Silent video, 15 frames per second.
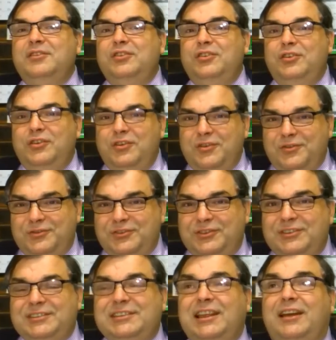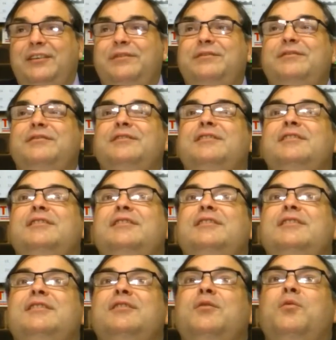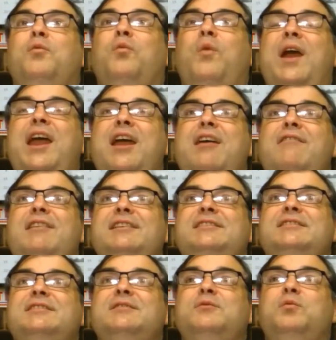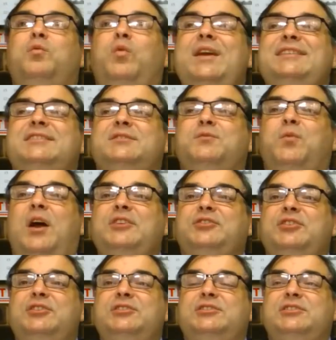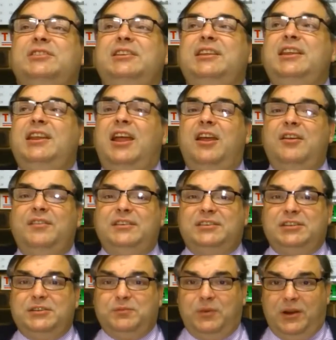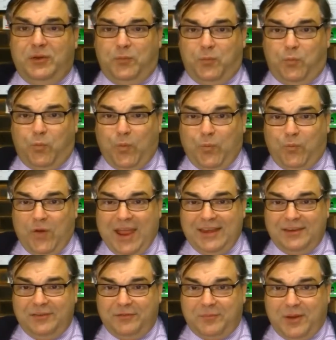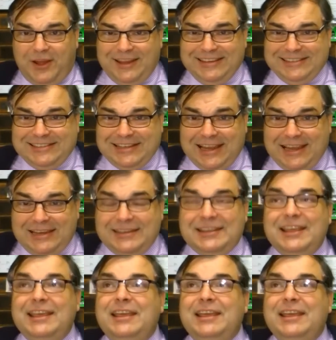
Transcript: use your stuff. Wear it. Whist watches, you know, this is what a friend of mine said.